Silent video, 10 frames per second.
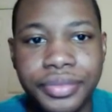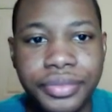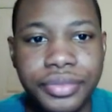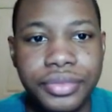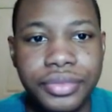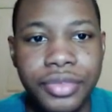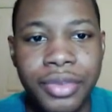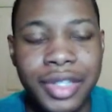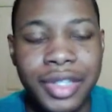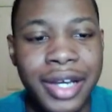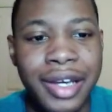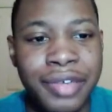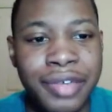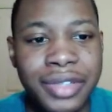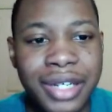Well, not every
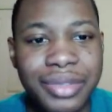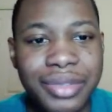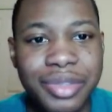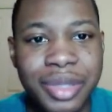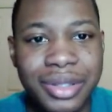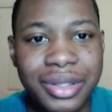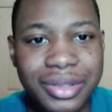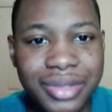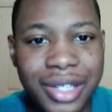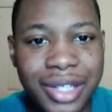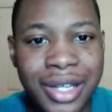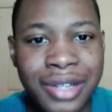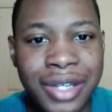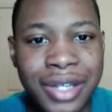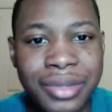language, but a lot of
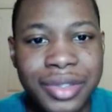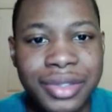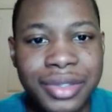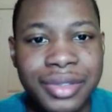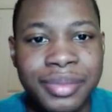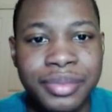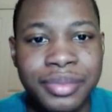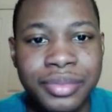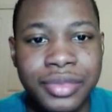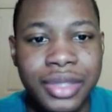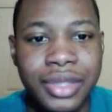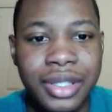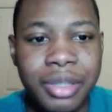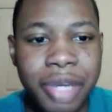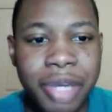languages.
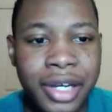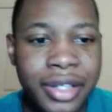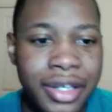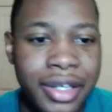Podcasts.